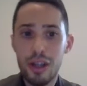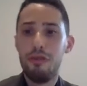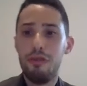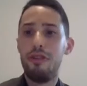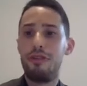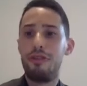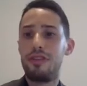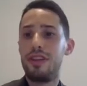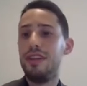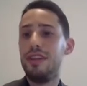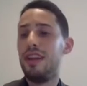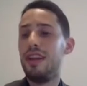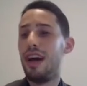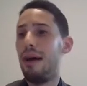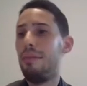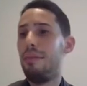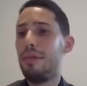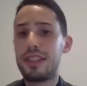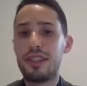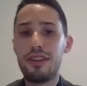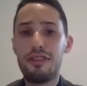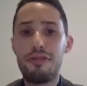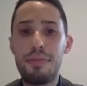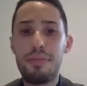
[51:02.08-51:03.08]
with the
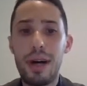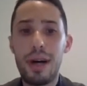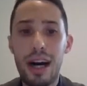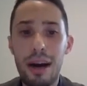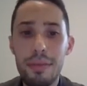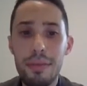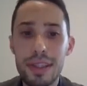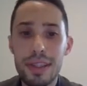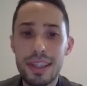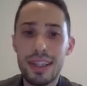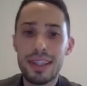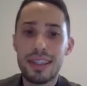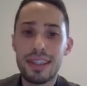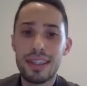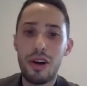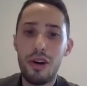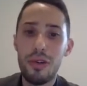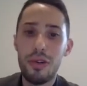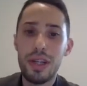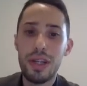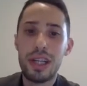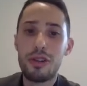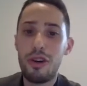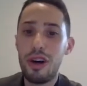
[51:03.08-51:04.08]
numbers of parameters
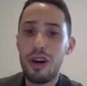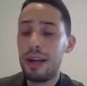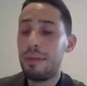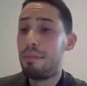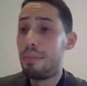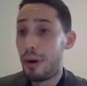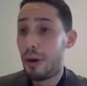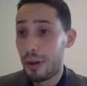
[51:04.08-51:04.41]
only growing